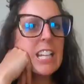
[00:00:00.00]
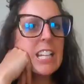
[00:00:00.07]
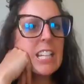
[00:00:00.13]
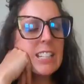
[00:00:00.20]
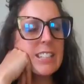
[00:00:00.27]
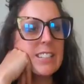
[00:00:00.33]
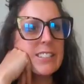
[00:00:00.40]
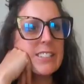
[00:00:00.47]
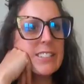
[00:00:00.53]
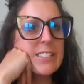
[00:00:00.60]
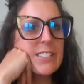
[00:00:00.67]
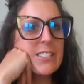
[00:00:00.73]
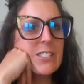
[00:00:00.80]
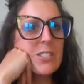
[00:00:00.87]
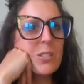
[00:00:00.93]

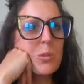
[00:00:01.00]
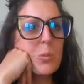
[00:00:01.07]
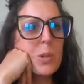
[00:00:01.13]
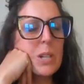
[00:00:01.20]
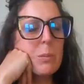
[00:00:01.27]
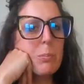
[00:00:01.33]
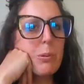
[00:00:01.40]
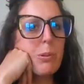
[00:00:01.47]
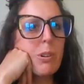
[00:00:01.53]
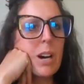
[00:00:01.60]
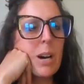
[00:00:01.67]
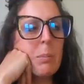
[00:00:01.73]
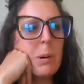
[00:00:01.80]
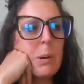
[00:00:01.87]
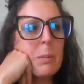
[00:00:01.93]
is. We
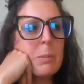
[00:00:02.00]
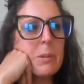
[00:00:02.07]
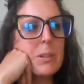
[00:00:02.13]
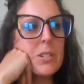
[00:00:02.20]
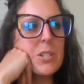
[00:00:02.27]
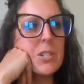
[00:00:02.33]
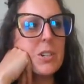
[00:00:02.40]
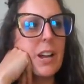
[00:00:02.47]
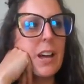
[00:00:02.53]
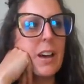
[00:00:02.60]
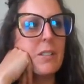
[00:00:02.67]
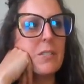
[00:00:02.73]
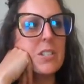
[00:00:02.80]
probably should have